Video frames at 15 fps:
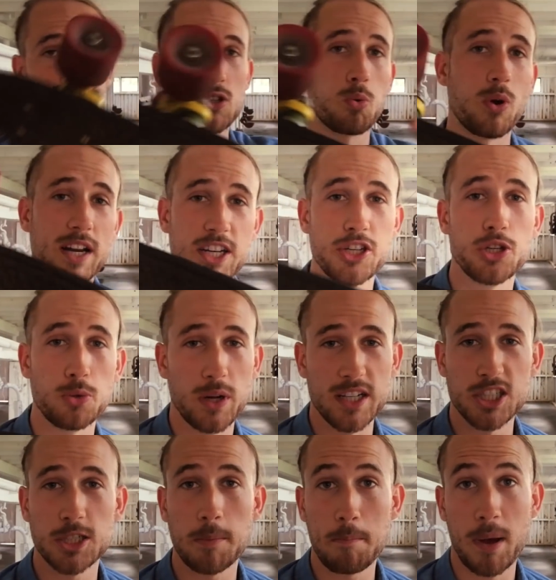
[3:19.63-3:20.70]
a
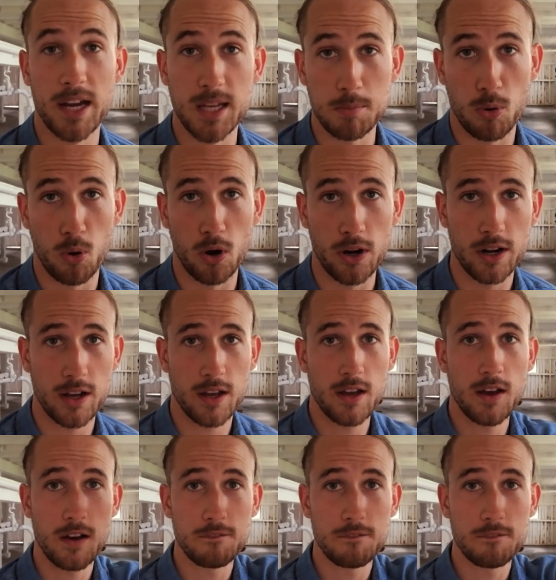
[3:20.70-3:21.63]
22-inch penny board.